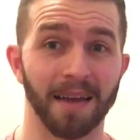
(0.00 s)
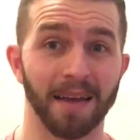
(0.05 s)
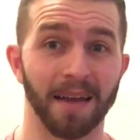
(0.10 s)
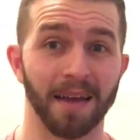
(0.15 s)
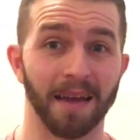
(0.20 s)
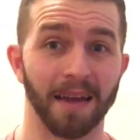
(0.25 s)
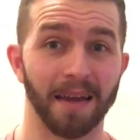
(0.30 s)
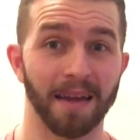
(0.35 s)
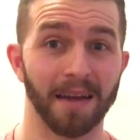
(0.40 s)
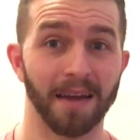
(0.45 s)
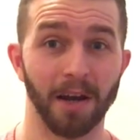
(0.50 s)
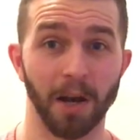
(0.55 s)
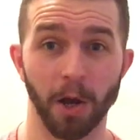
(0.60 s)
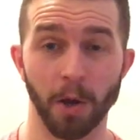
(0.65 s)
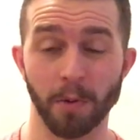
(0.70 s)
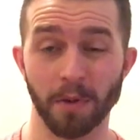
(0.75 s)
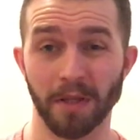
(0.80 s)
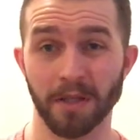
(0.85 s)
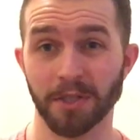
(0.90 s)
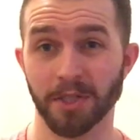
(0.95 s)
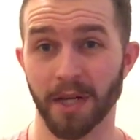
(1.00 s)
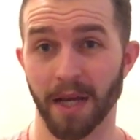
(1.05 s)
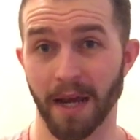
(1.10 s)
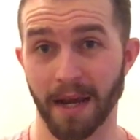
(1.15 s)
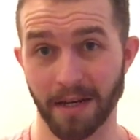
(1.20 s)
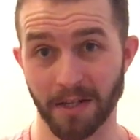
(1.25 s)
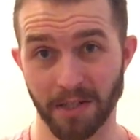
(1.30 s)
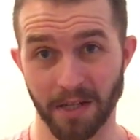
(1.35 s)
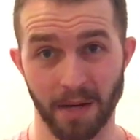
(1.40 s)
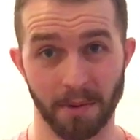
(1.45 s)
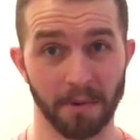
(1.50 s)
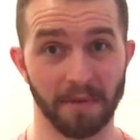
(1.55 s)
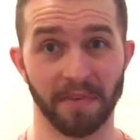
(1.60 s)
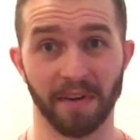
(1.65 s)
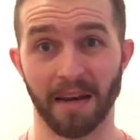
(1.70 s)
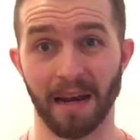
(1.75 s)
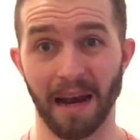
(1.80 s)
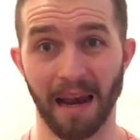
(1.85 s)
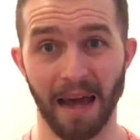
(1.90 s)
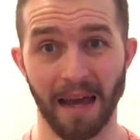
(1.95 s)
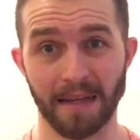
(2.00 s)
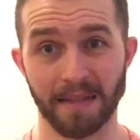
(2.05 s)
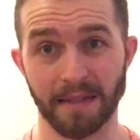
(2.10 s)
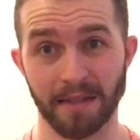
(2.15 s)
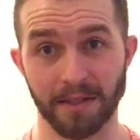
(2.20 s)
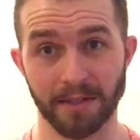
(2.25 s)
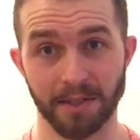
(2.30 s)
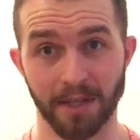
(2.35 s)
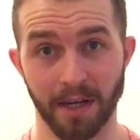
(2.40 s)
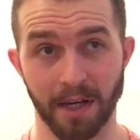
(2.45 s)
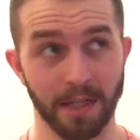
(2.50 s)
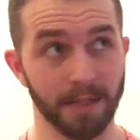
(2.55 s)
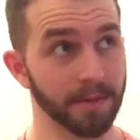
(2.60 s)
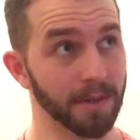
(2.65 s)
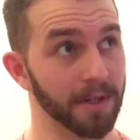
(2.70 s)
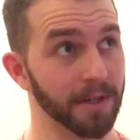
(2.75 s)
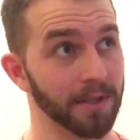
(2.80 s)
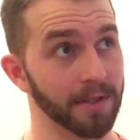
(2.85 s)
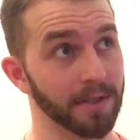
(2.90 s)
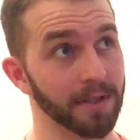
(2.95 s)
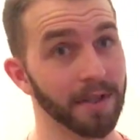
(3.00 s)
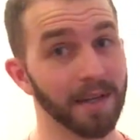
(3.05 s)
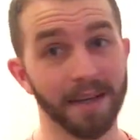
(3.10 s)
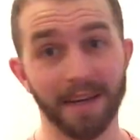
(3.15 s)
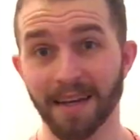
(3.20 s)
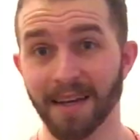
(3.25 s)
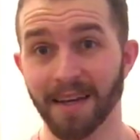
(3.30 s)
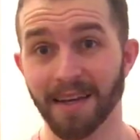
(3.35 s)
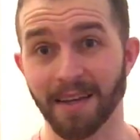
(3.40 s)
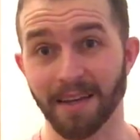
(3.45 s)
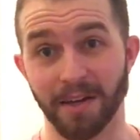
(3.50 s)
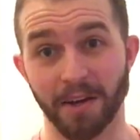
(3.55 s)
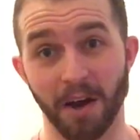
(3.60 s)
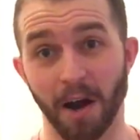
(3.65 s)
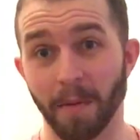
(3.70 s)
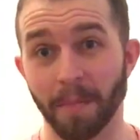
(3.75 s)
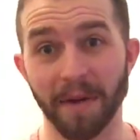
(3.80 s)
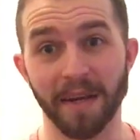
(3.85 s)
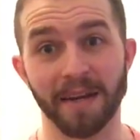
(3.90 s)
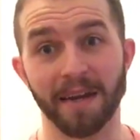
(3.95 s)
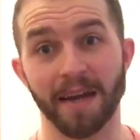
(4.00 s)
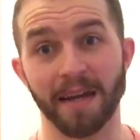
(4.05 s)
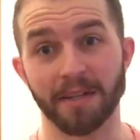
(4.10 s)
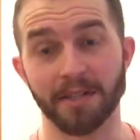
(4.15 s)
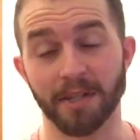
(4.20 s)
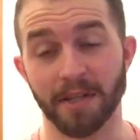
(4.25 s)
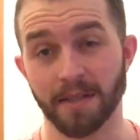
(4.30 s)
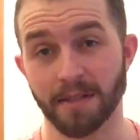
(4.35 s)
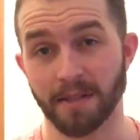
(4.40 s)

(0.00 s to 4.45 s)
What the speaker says: a clothing change, and now we've had a lighting change because you can't beat nature.